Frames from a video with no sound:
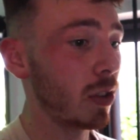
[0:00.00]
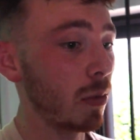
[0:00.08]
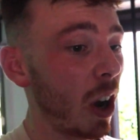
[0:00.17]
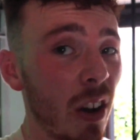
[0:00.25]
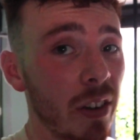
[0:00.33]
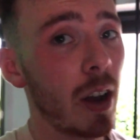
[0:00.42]
some
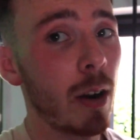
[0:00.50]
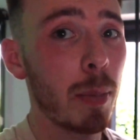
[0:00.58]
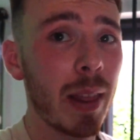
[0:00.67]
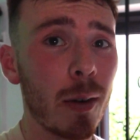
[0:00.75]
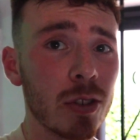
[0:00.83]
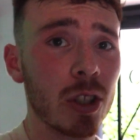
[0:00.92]
cardio,
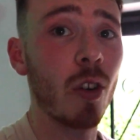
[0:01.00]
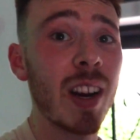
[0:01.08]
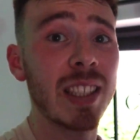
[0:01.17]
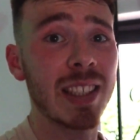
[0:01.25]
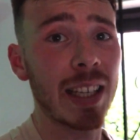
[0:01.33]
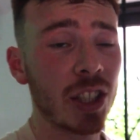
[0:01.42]
but that was a
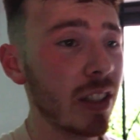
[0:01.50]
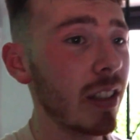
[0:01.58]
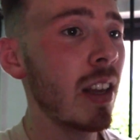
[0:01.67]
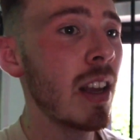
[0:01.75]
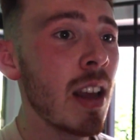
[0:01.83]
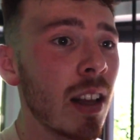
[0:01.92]
great
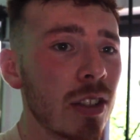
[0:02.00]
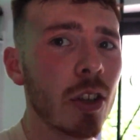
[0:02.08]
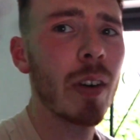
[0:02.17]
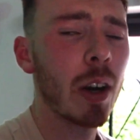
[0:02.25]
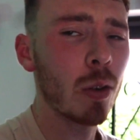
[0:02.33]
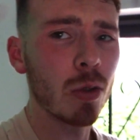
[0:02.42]
session.
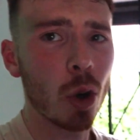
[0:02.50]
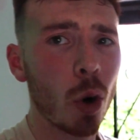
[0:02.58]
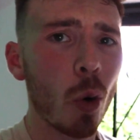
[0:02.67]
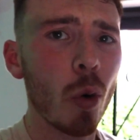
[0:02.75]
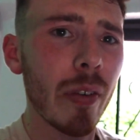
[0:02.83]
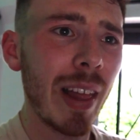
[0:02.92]
Sorry I couldn't
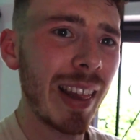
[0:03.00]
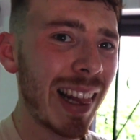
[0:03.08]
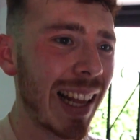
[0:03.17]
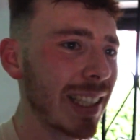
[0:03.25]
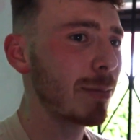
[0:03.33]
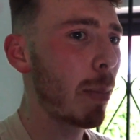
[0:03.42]
talk about the
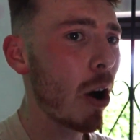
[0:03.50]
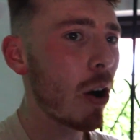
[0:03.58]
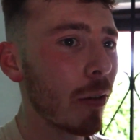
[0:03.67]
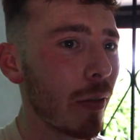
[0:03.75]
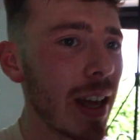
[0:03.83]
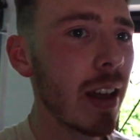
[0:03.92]
last
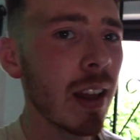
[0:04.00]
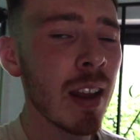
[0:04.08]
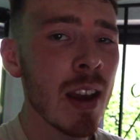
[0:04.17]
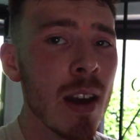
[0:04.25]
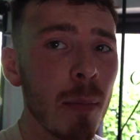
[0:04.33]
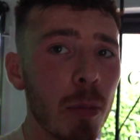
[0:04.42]
part of it,
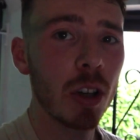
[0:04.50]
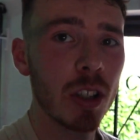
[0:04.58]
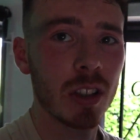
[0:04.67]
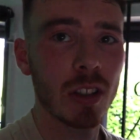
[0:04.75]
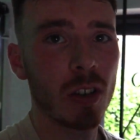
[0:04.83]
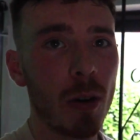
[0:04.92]
but
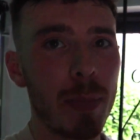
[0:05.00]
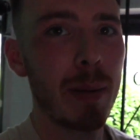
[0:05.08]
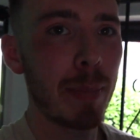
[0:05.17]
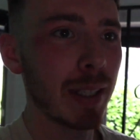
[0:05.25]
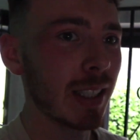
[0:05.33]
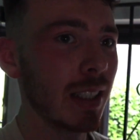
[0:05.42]
it's just got a
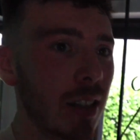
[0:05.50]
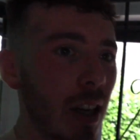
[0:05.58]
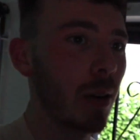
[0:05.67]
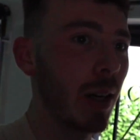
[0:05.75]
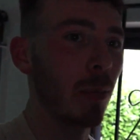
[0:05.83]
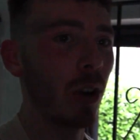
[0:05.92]
bit busy,
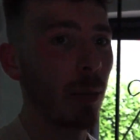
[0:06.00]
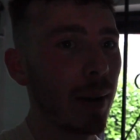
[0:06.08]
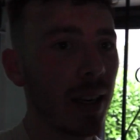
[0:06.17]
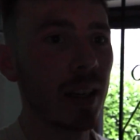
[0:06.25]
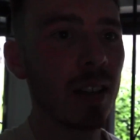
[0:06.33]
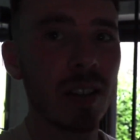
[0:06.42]
so I didn't want to
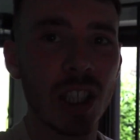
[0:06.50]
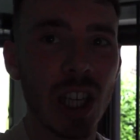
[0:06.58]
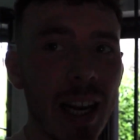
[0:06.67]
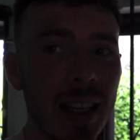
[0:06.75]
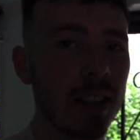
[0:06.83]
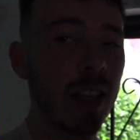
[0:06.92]
be
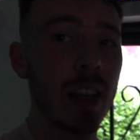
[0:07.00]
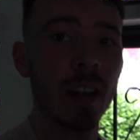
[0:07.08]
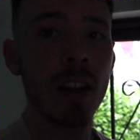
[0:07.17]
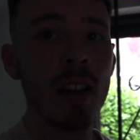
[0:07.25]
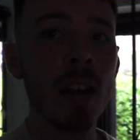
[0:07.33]
chatting to you.